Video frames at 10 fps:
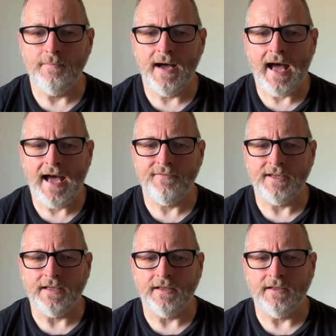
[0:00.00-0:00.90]

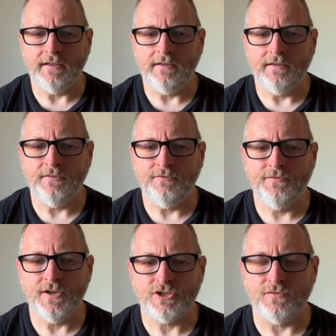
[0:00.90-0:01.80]
having,
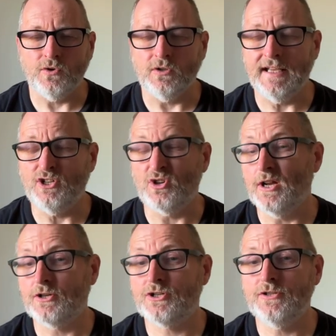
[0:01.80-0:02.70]
first of all,
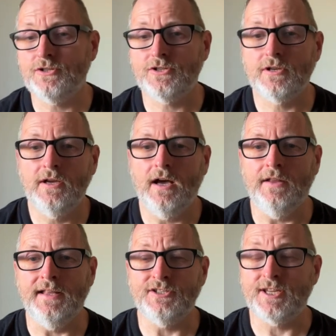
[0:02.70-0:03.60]
introductions
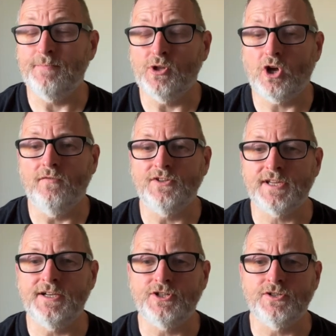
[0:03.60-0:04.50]
and then simple
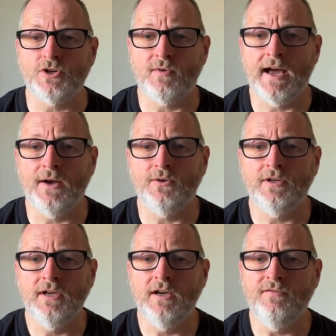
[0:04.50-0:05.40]
conversations around
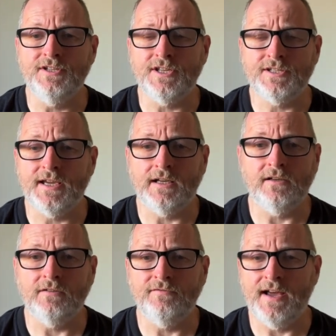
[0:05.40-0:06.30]

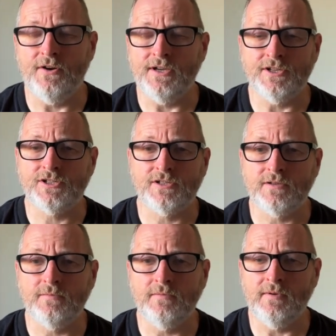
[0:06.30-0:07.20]
visiting various
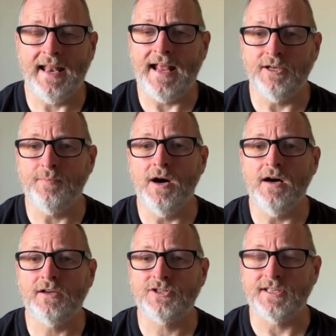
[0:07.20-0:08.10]

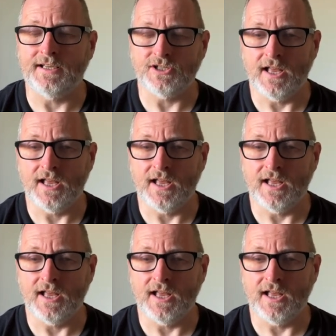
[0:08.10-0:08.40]
landmarks, things